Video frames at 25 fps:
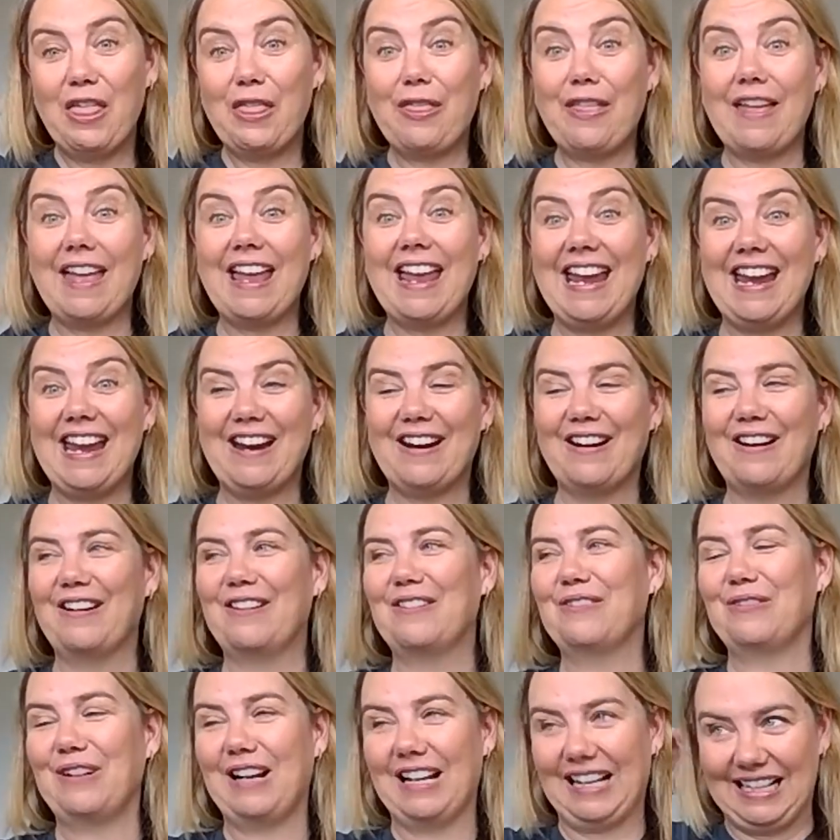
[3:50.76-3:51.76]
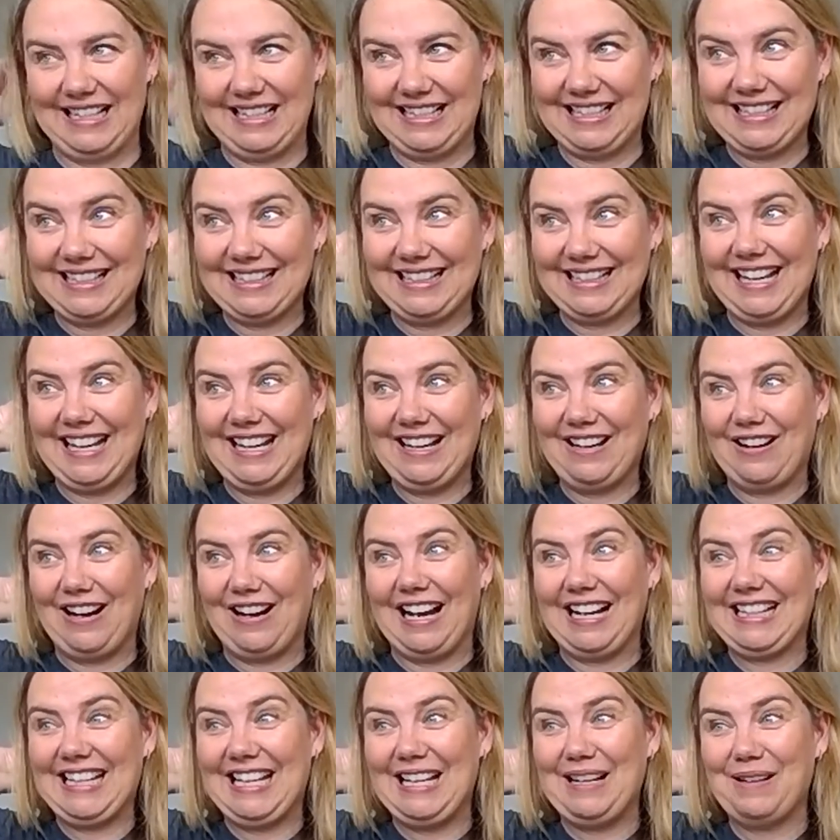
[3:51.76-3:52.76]
The hair, right. The hair.
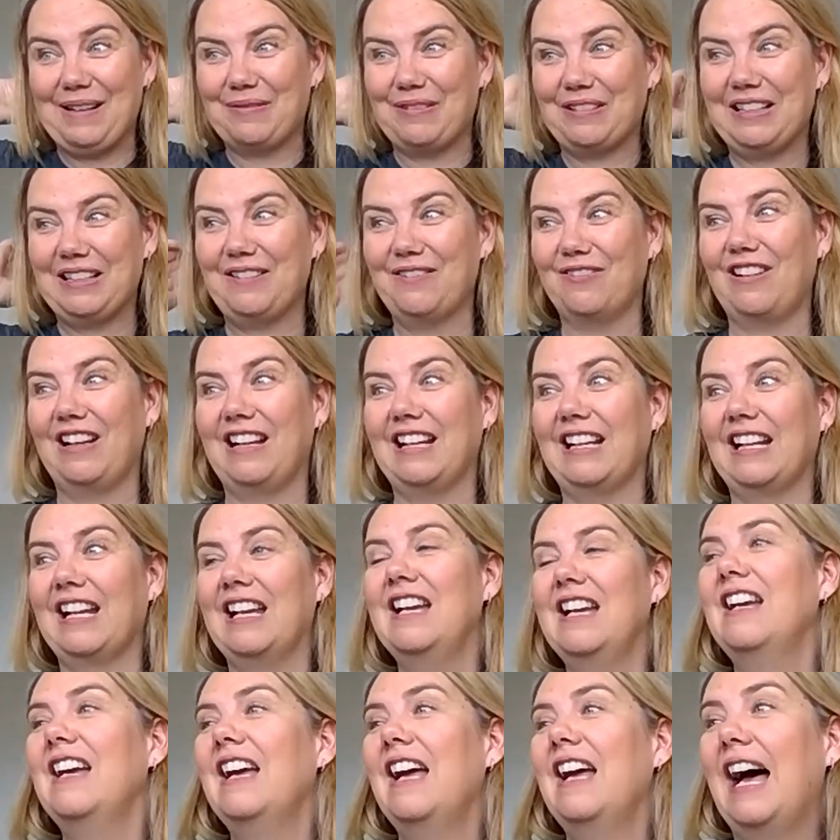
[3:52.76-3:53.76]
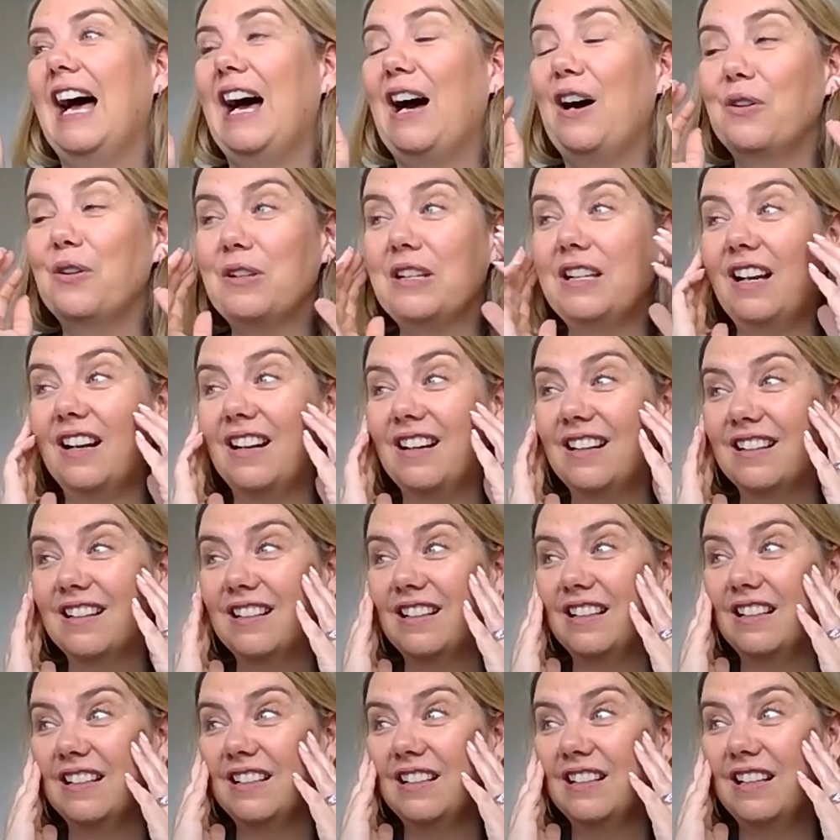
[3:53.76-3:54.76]
I can't believe like how
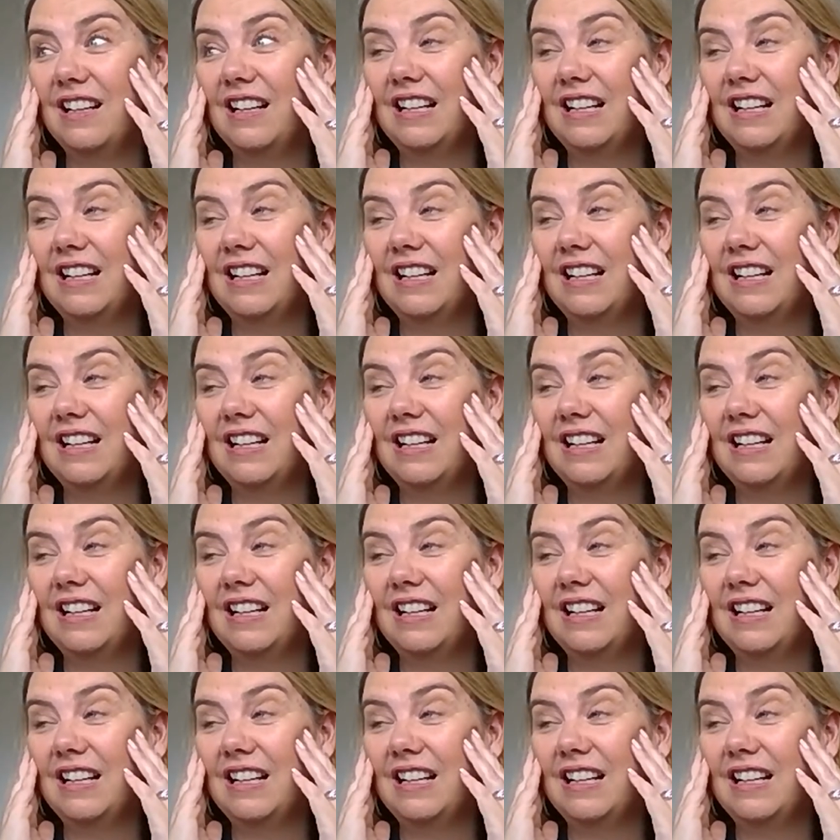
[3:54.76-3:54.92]
young.